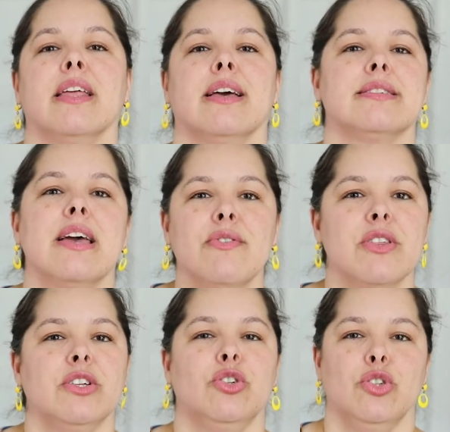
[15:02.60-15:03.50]
It has
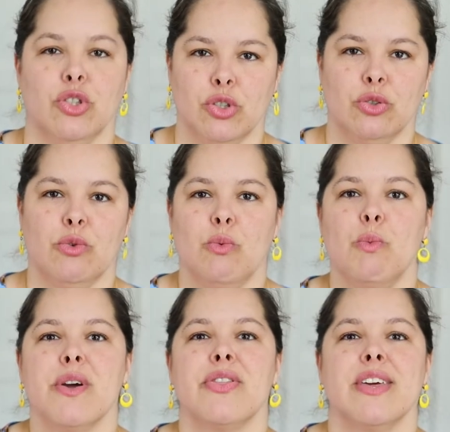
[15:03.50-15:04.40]
everything to do
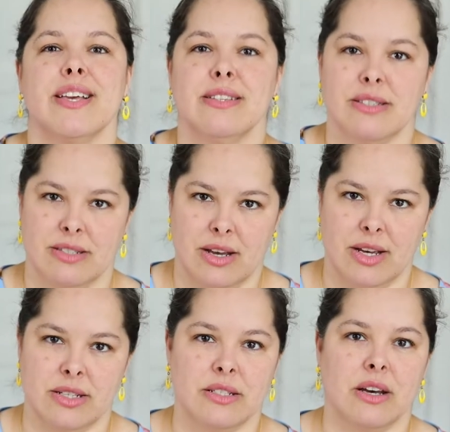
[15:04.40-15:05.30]
with the
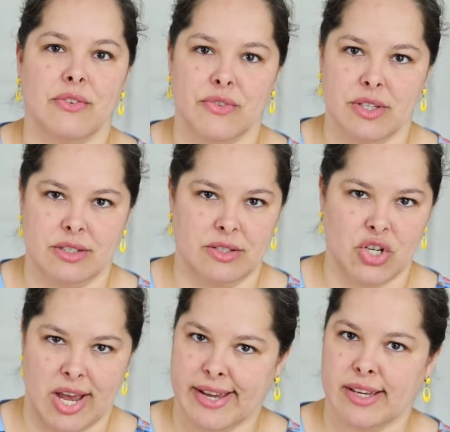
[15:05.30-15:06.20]
insides of this
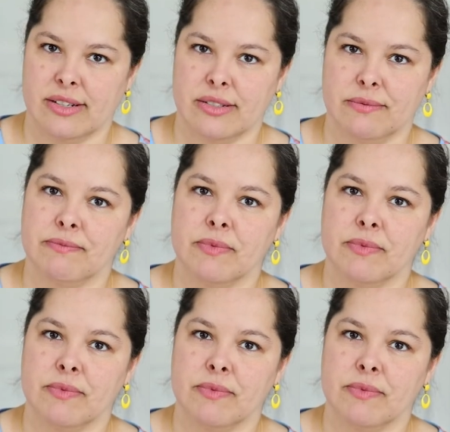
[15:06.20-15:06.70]
jacket.